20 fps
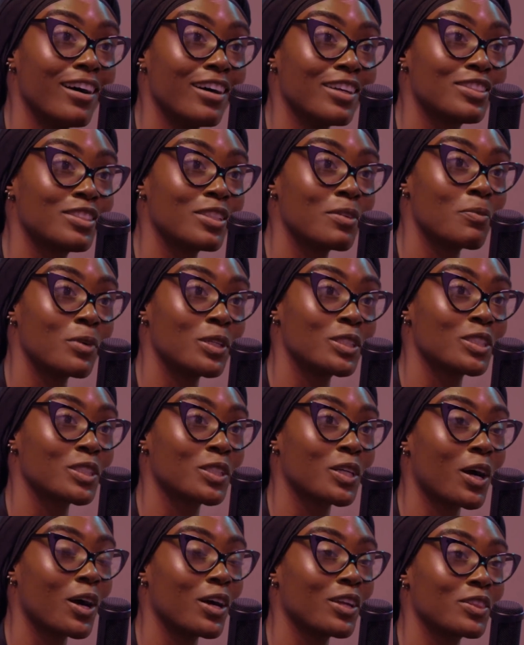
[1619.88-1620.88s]
submerge the
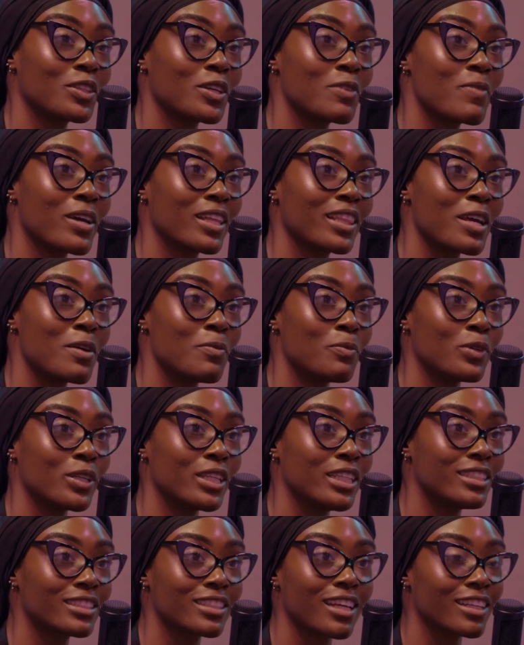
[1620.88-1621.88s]
car in Third Mainland
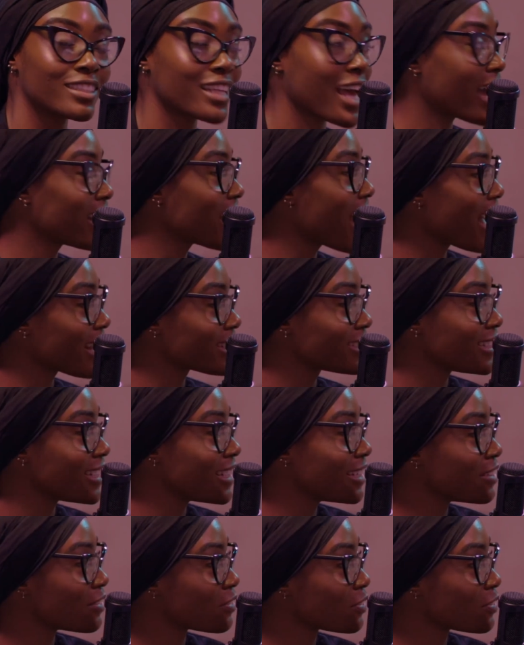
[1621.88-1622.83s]
Bridge because they had an accident in the